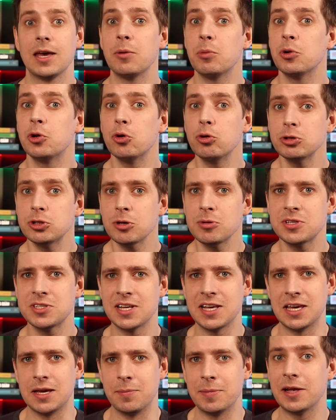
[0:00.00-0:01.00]
It would also
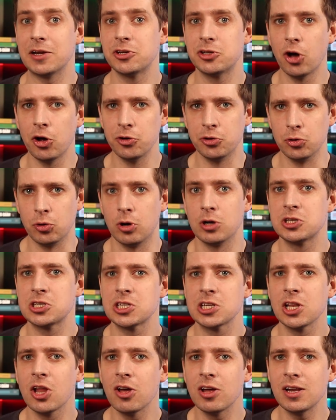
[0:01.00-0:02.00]
seem that Dodl are
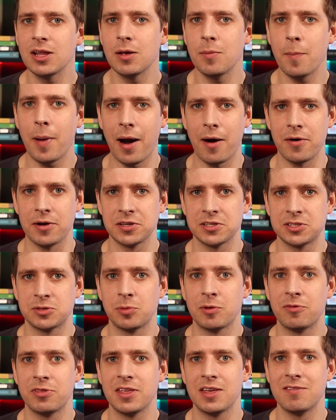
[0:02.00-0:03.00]
slightly embarrassed
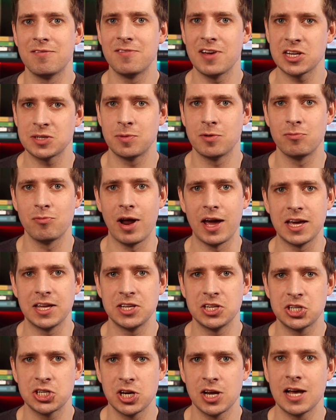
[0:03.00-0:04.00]
with the investment
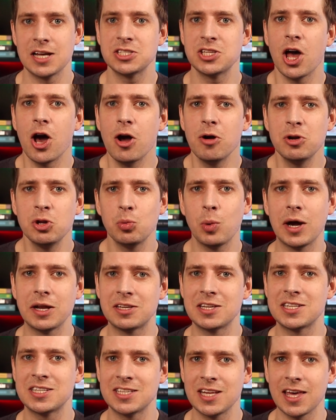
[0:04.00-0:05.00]
range, as the only way
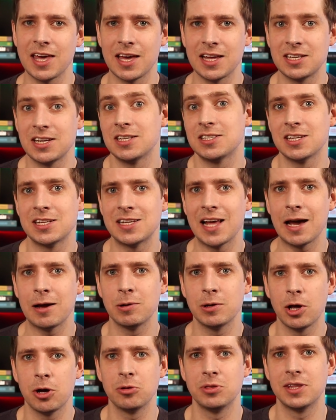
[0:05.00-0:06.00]
to see it is to
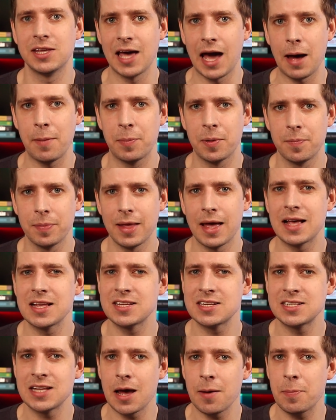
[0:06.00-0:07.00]
download the app, a
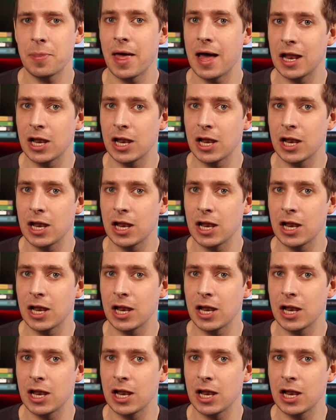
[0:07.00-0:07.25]
step that